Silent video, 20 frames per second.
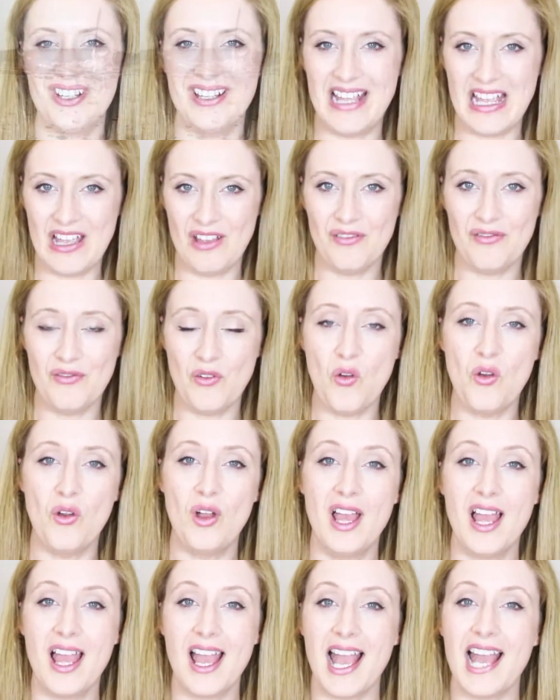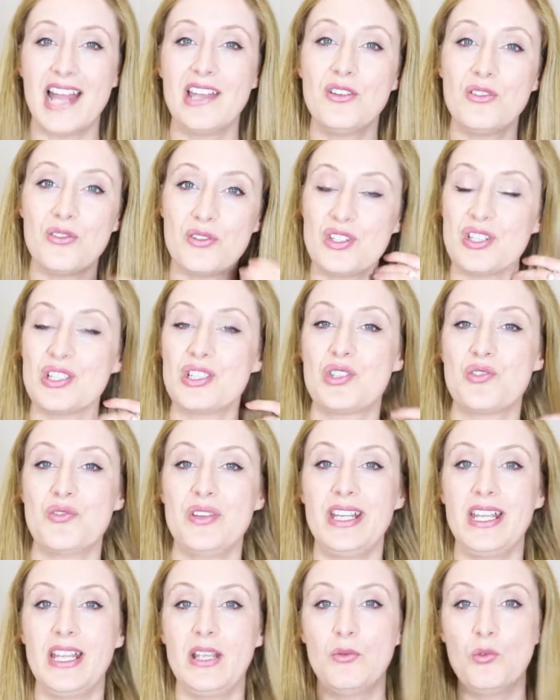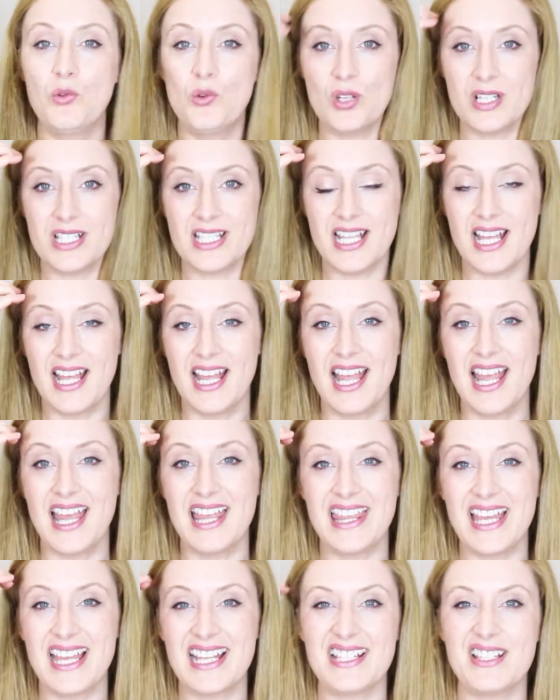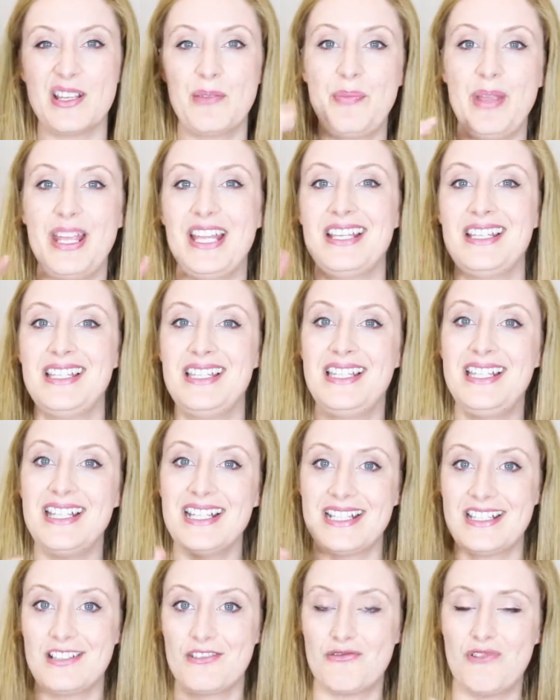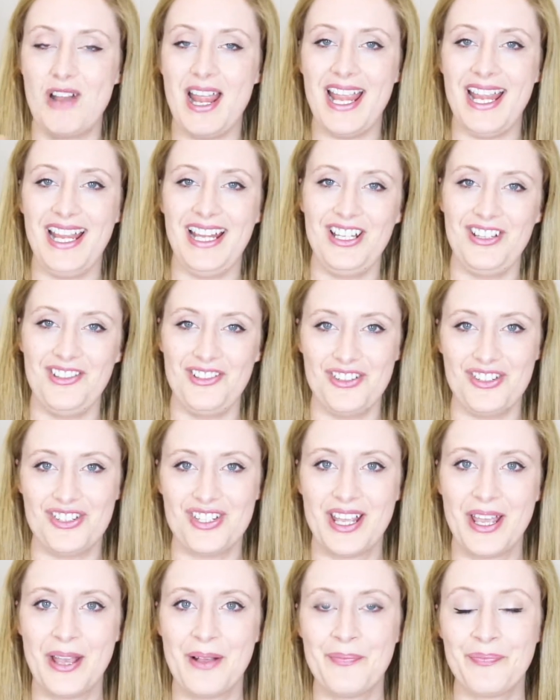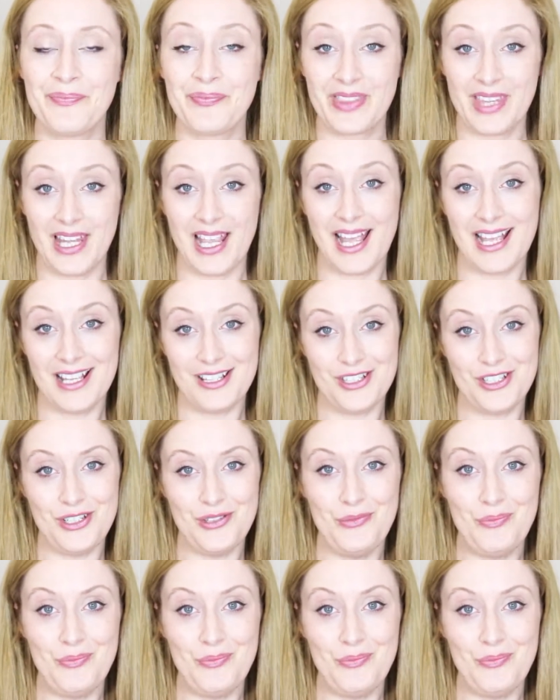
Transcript: therefore, and not just drinking water that's a bit disarranged. As you